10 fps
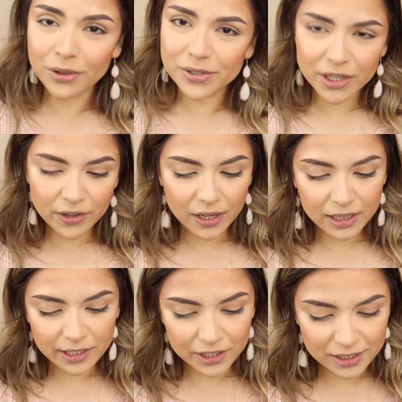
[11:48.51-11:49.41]
those are the
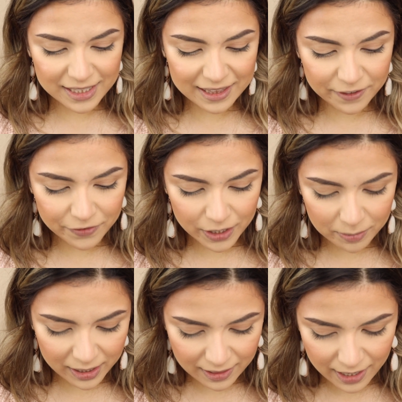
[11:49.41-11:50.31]
glitters and the
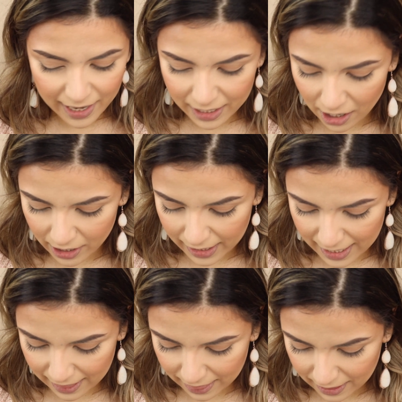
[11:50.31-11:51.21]
freebie that i got
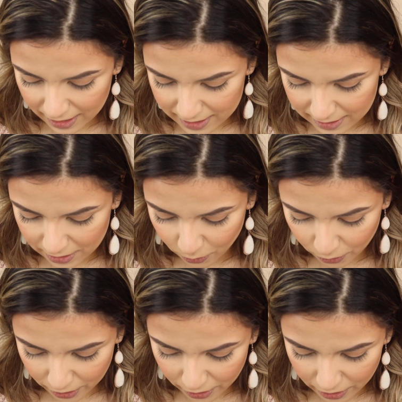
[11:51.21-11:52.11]
in this
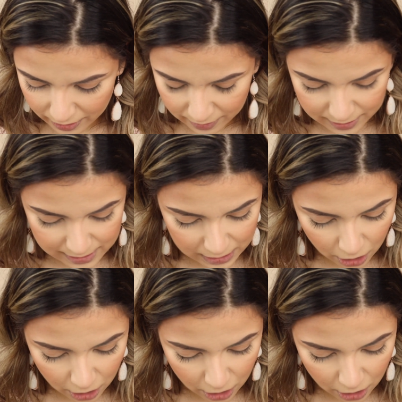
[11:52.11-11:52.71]
order in this